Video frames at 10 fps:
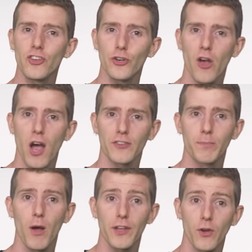to your
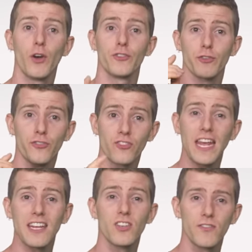hotspot on your
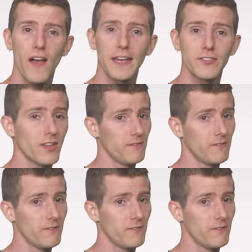second device